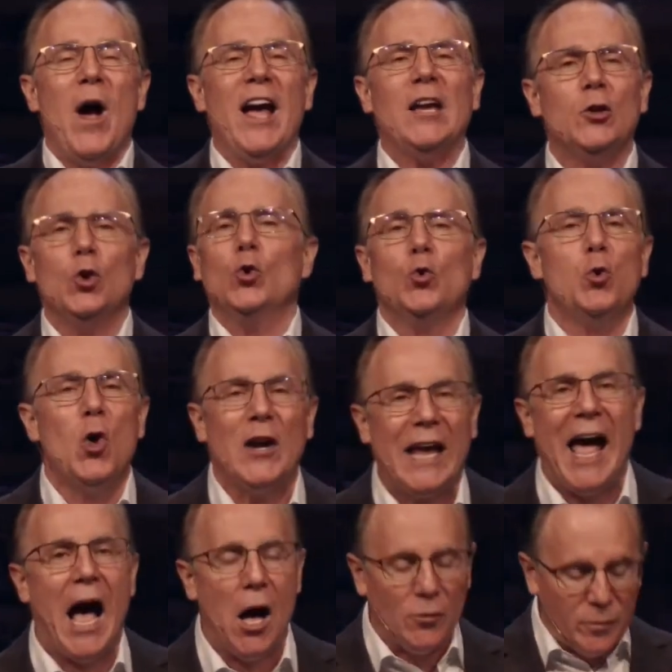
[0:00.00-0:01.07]
the way you
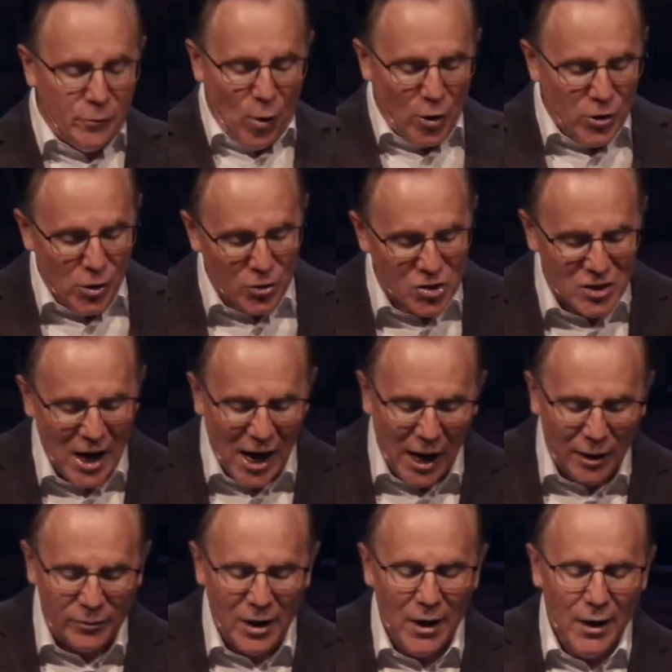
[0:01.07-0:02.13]
look out for
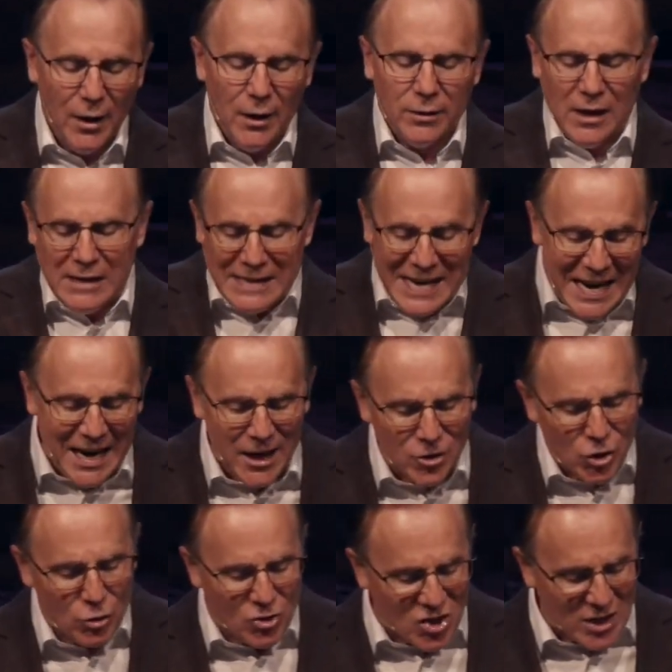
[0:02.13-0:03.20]
yourself. The
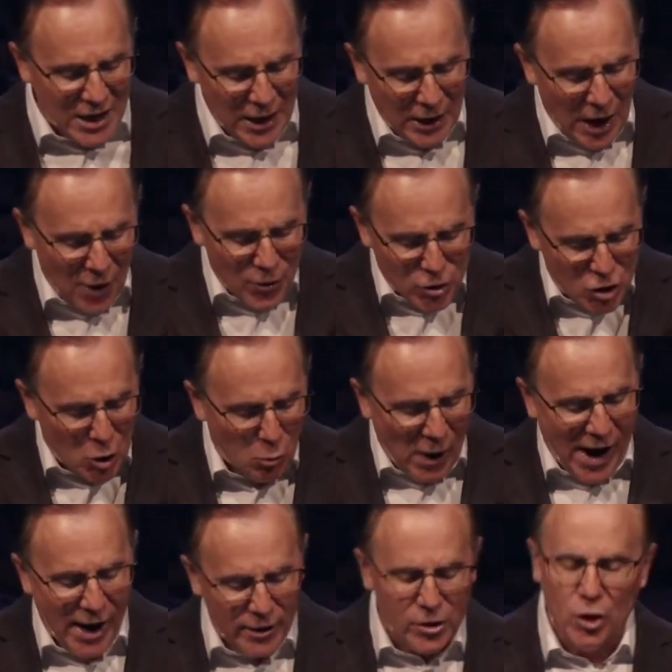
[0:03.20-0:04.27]
need you see in
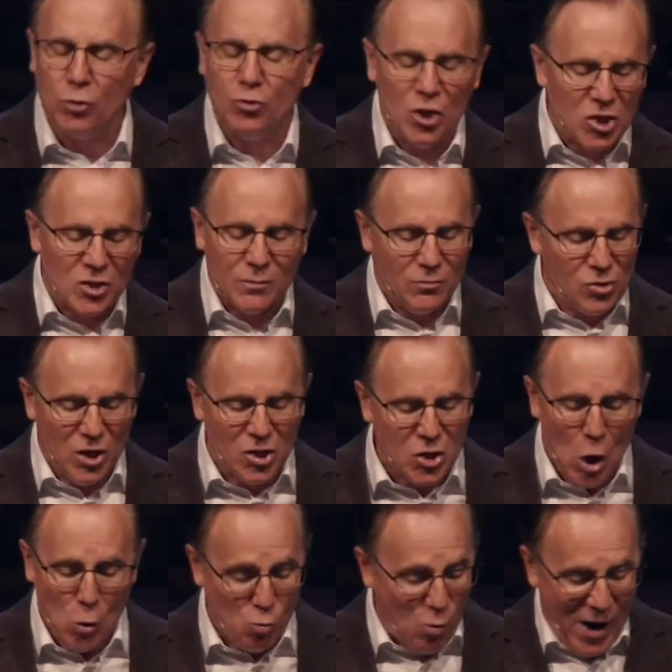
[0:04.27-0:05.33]
others around you,
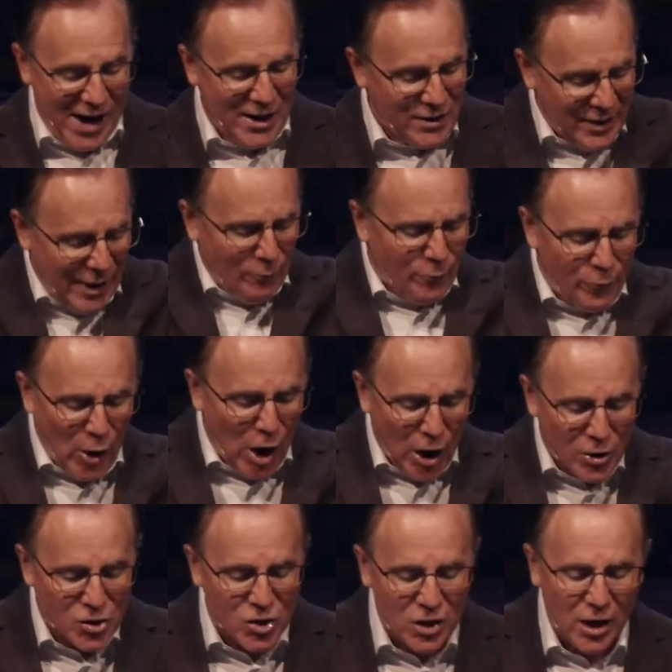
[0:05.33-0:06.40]
just rank them
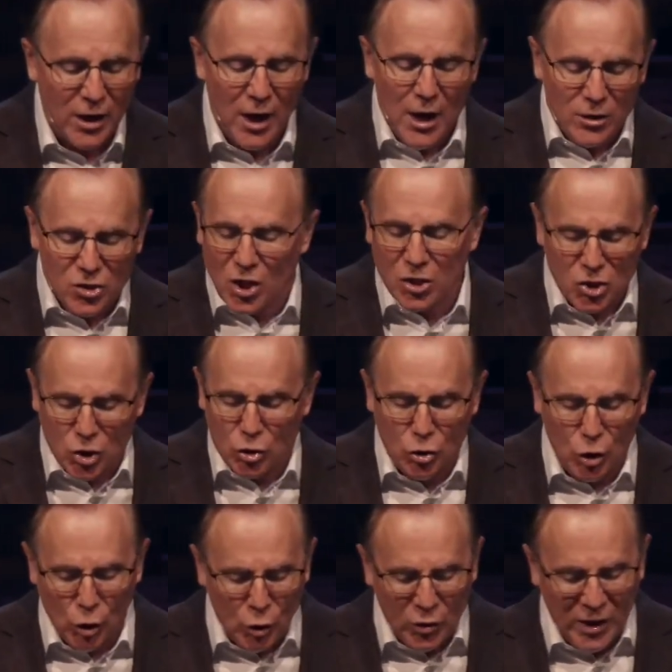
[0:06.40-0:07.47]
first.
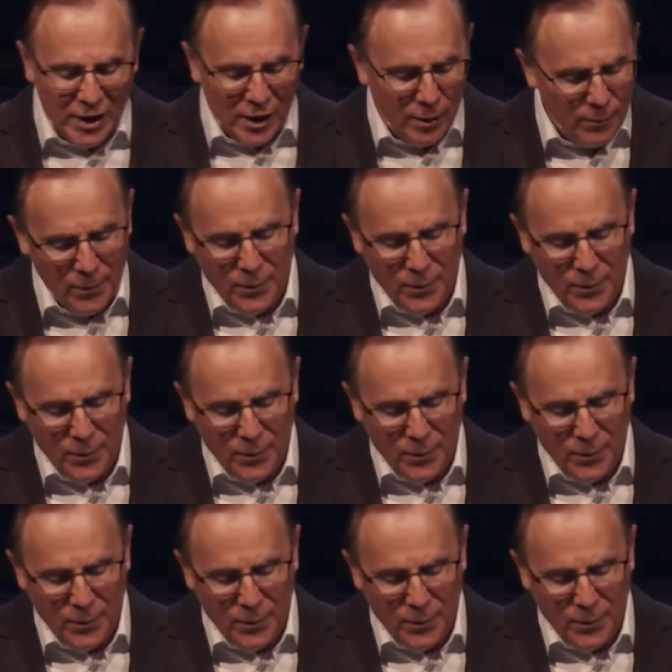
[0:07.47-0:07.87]
Just do